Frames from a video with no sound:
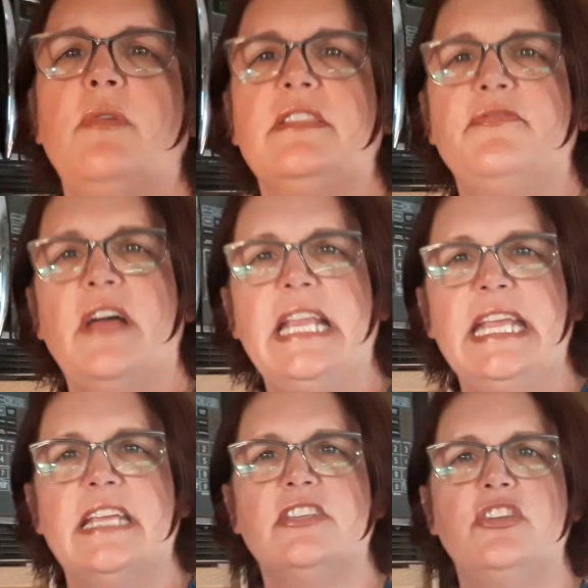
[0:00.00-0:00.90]
what's
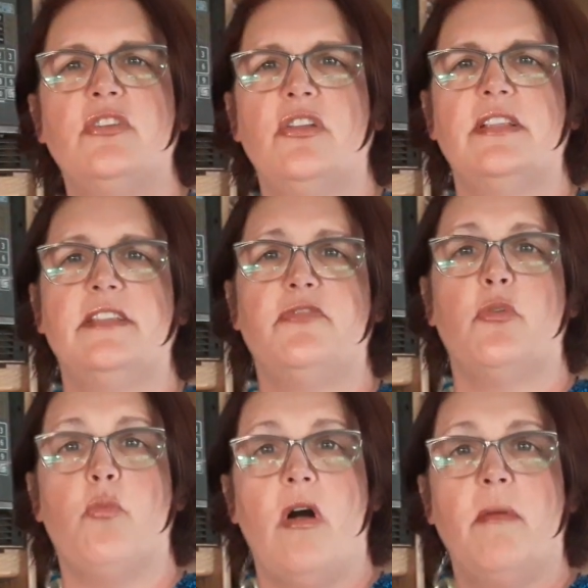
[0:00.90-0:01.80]
funny is you go to
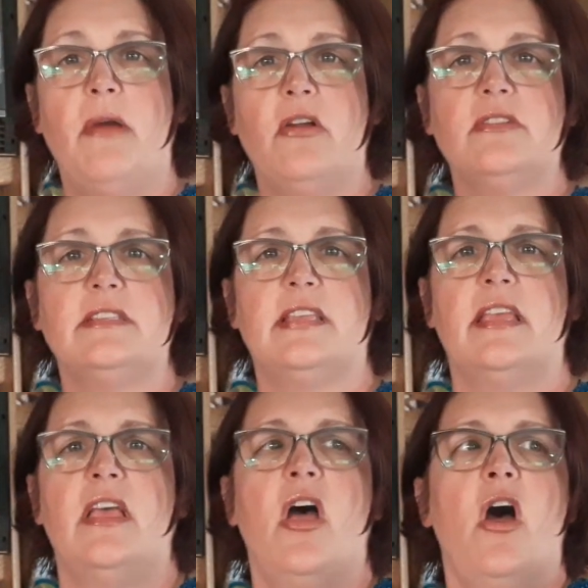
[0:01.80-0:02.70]
different Walmarts
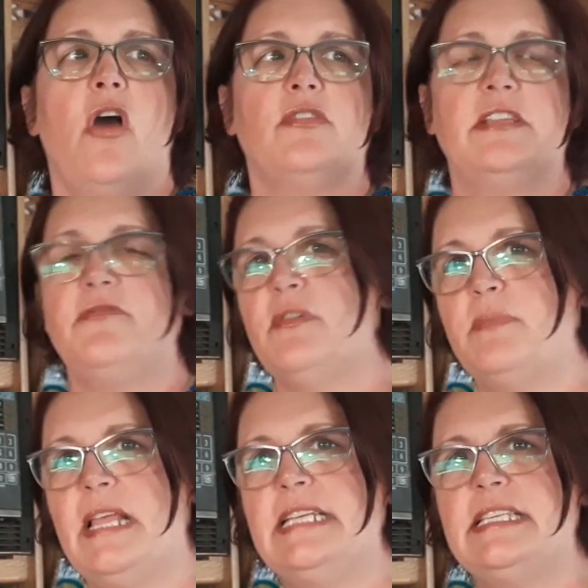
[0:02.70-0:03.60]
or different
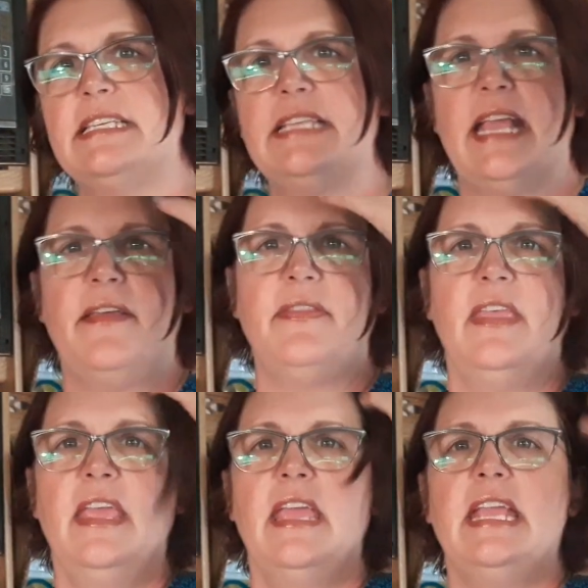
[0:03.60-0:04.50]
places and
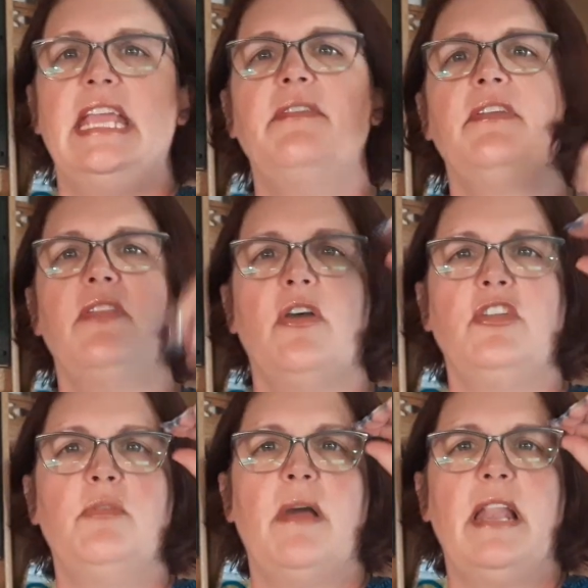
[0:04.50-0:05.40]
even though
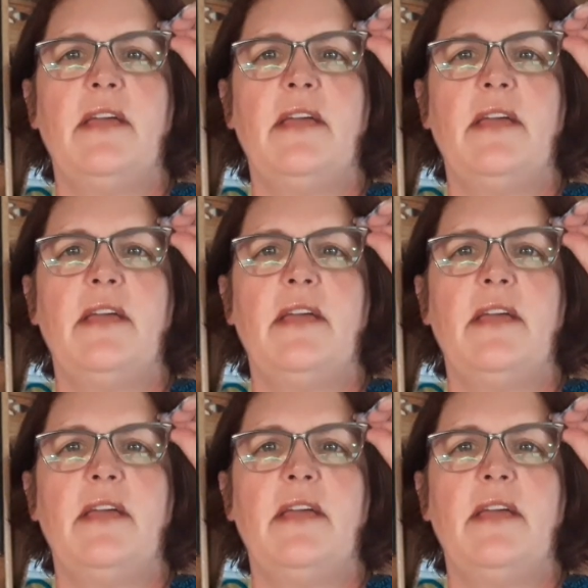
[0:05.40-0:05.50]
you might